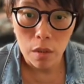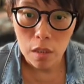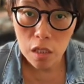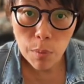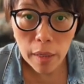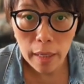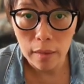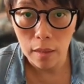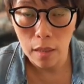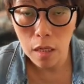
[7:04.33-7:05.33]
stimulate
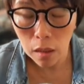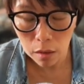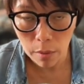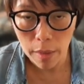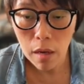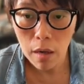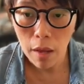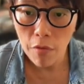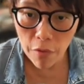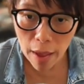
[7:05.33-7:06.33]
the economy,
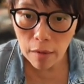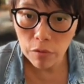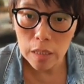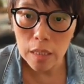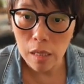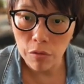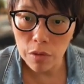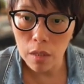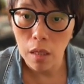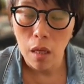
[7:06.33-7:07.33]
and that
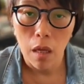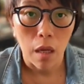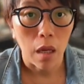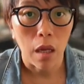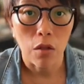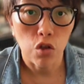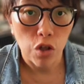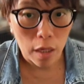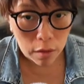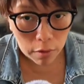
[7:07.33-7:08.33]
resulted in
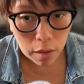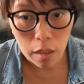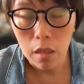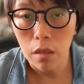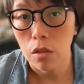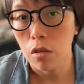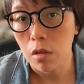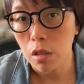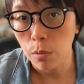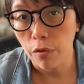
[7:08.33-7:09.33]
generally the
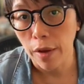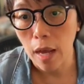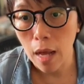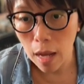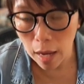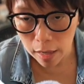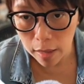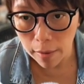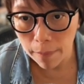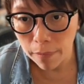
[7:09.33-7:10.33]
stocks moving higher.